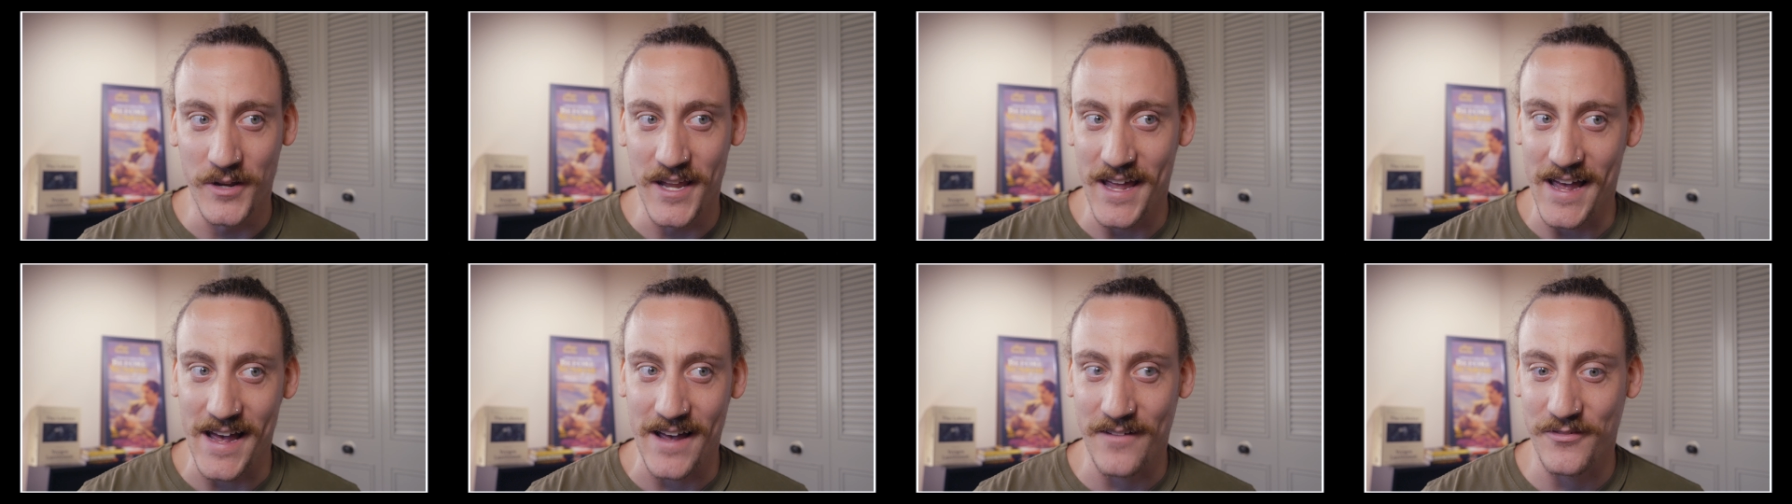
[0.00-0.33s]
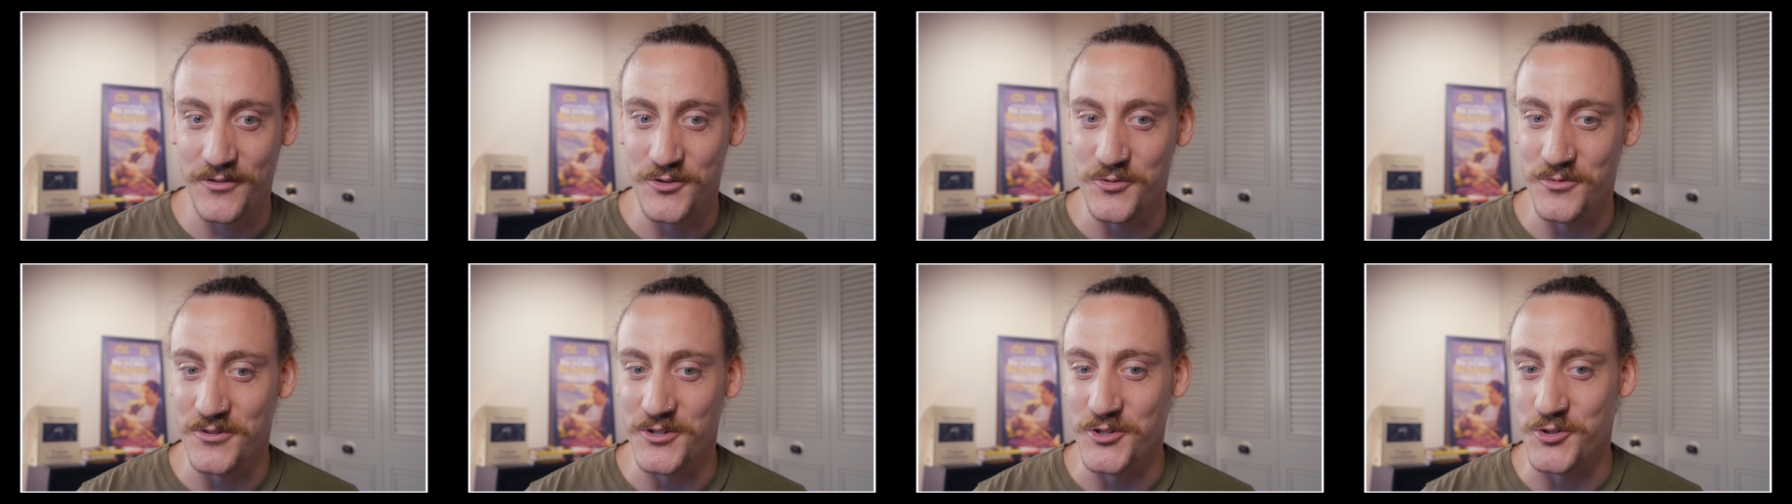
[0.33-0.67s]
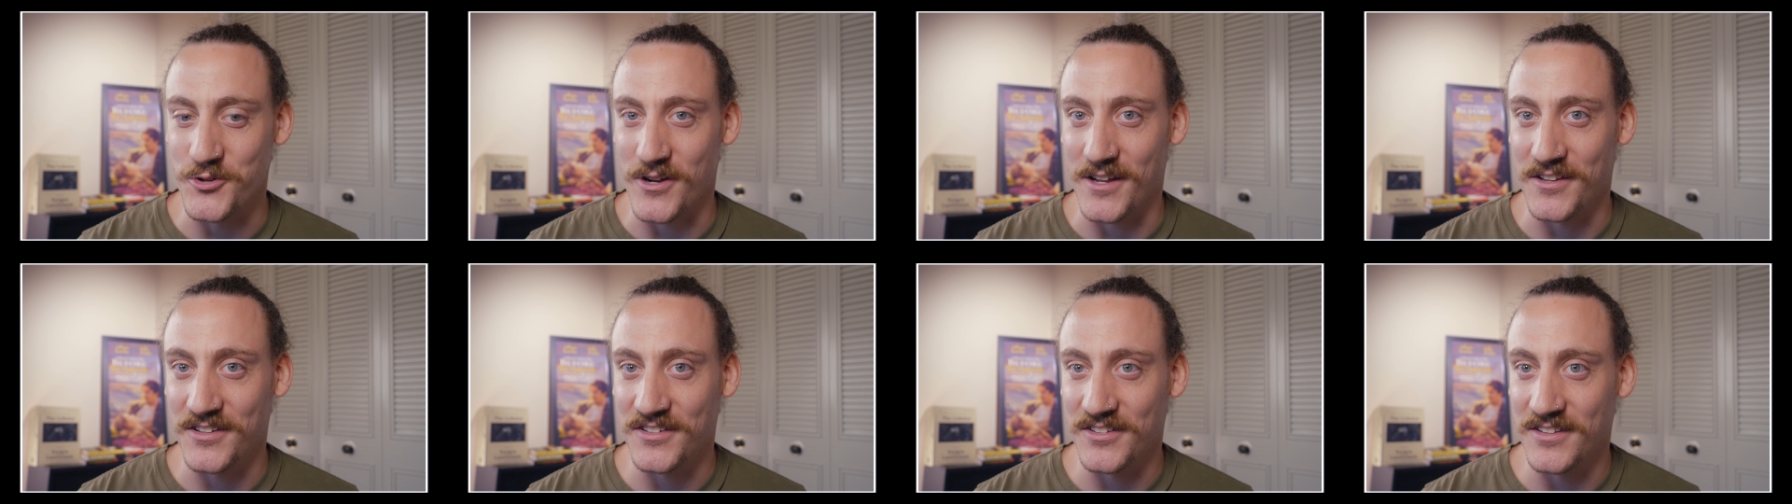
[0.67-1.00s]
we have to
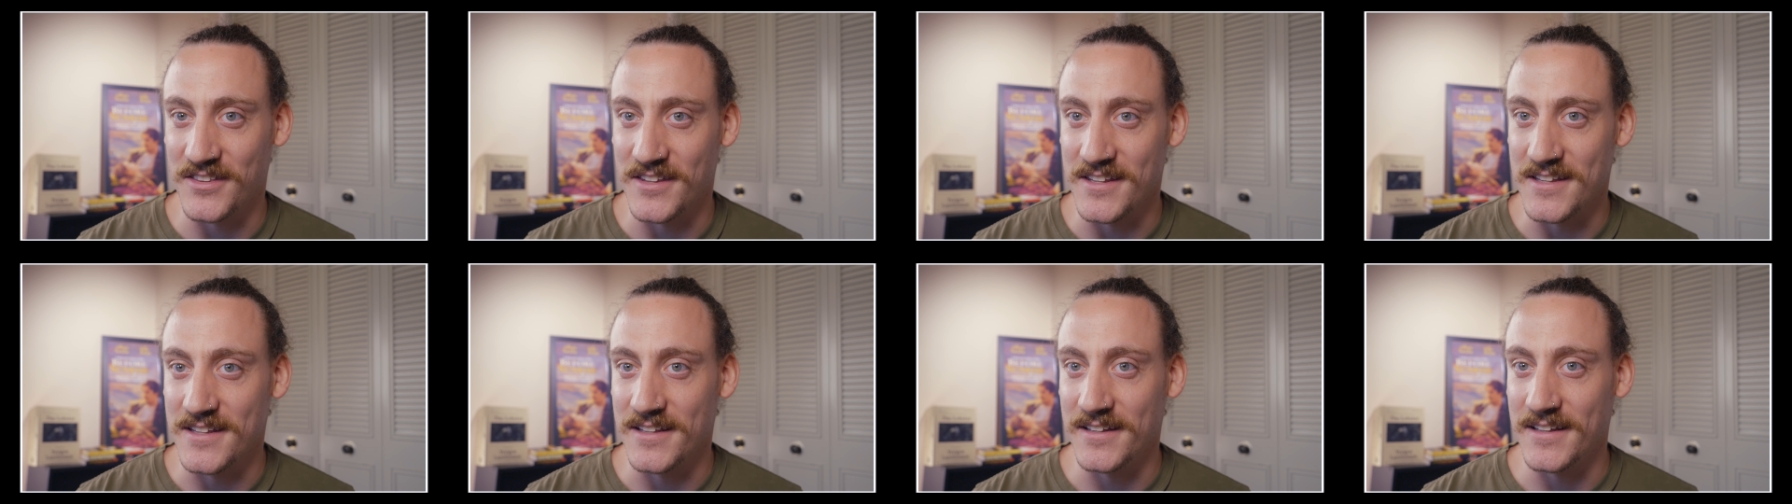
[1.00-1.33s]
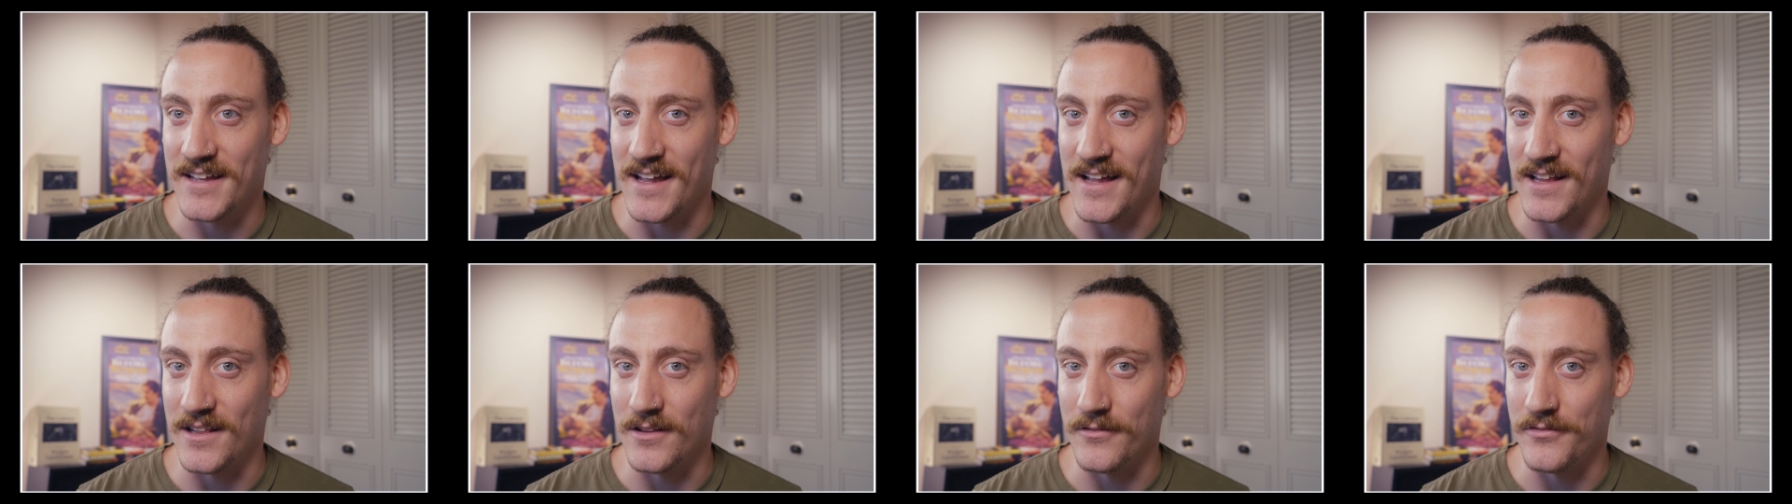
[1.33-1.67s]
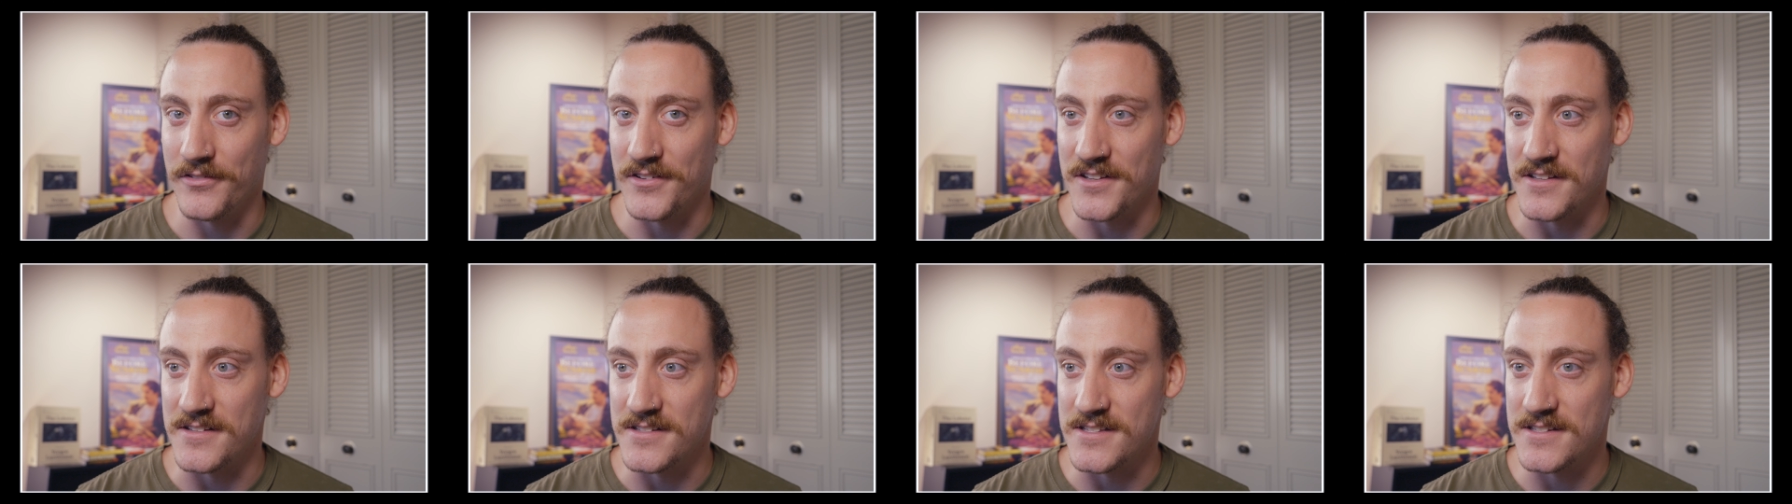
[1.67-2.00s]
address the
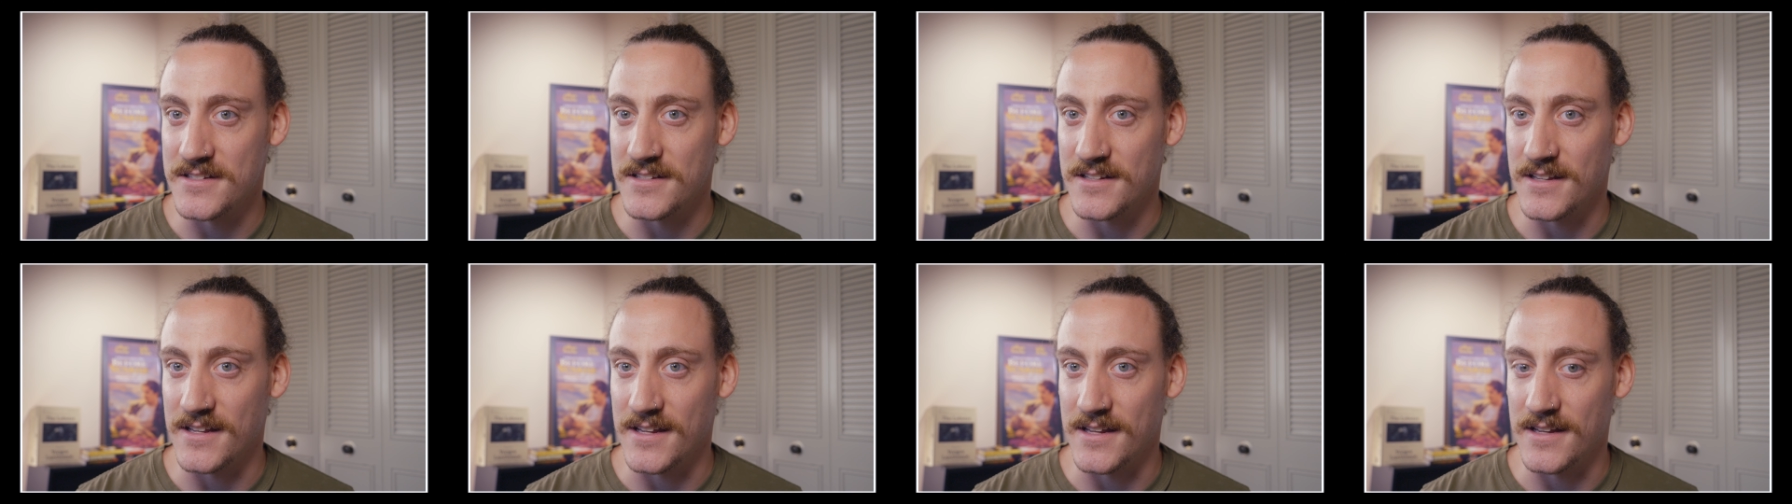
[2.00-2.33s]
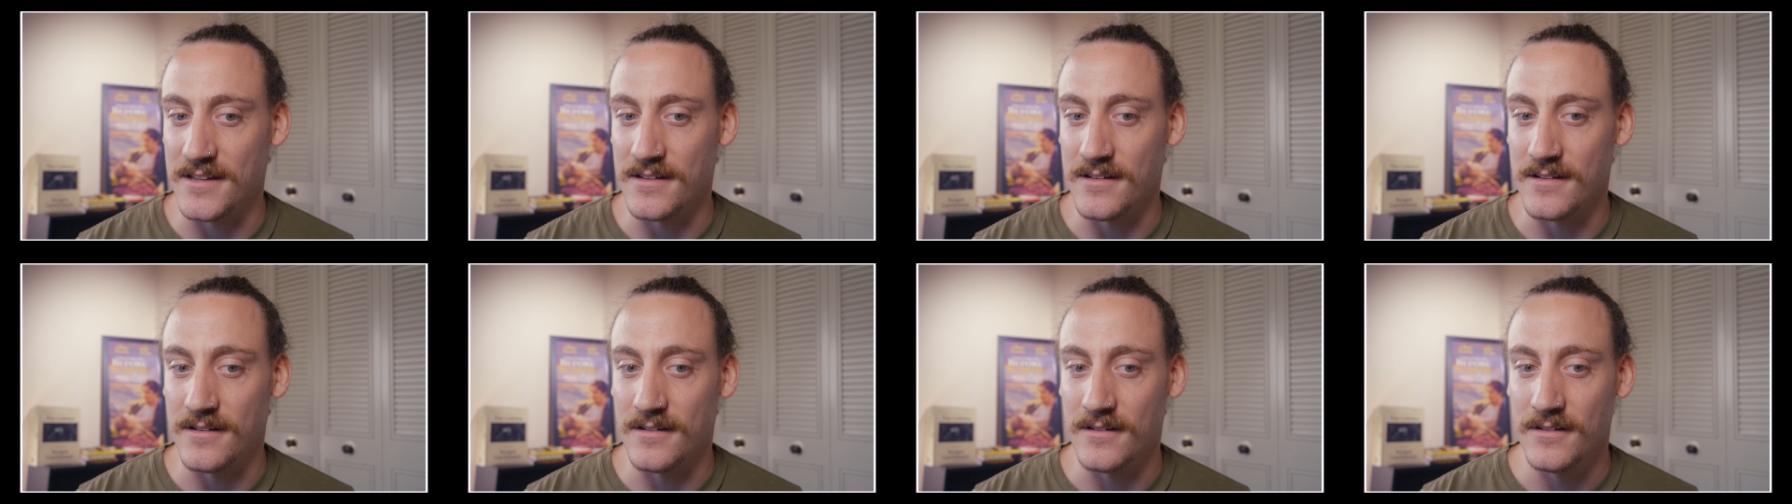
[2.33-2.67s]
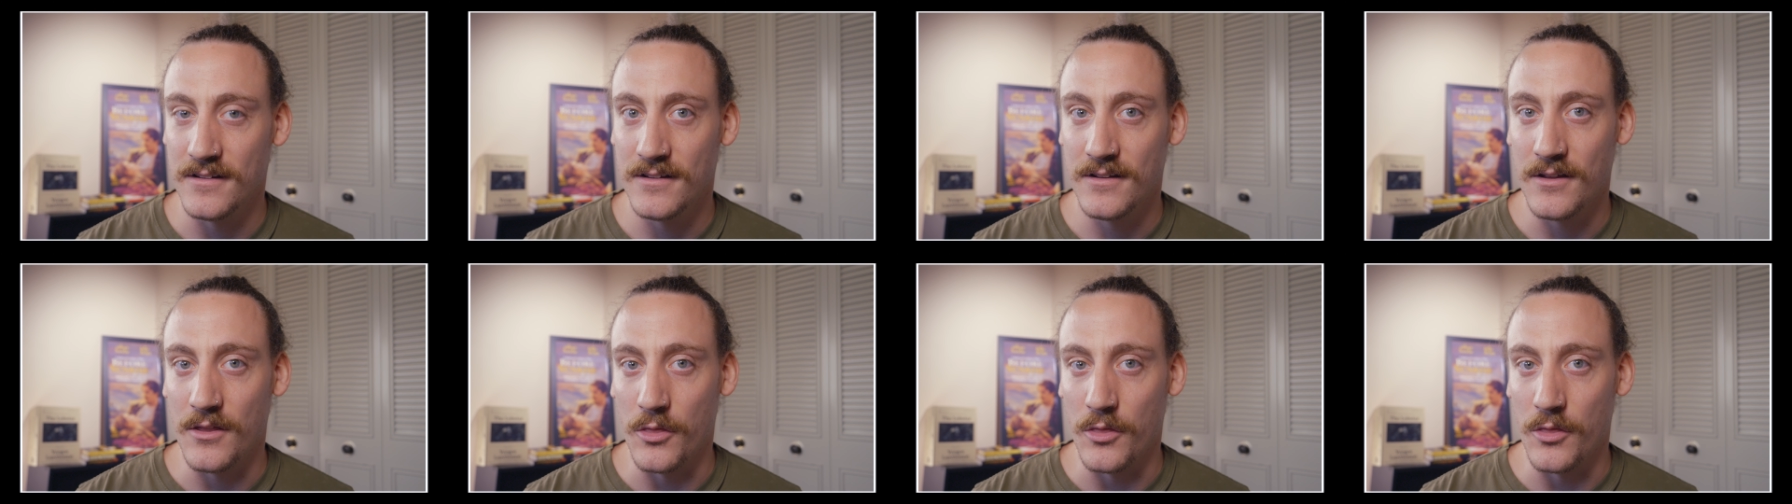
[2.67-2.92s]
elephant in